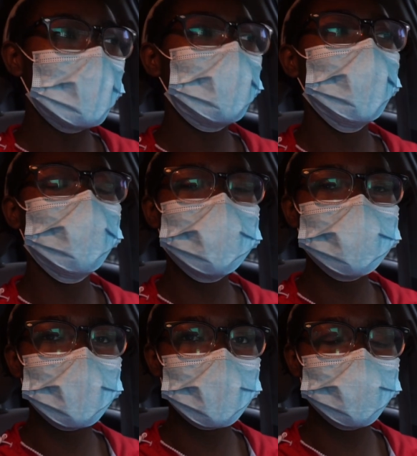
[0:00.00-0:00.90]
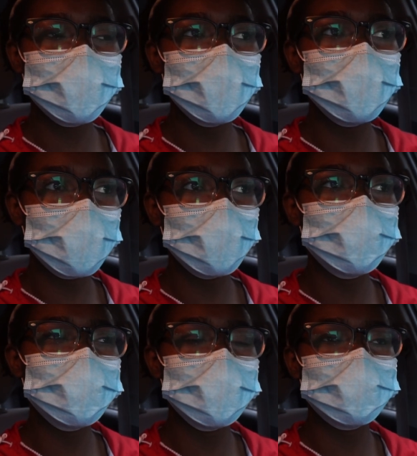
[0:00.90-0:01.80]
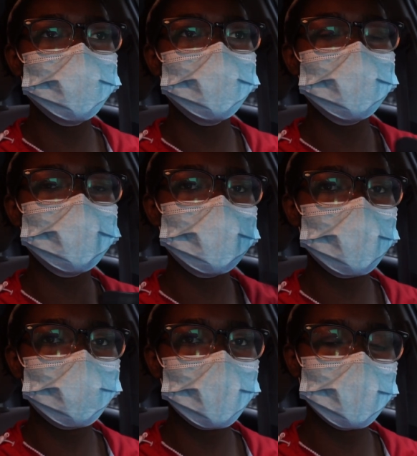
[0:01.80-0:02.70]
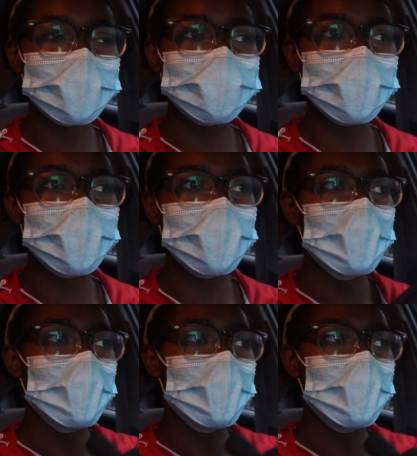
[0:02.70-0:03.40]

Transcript: The road wasn't actually closed. There was just something that said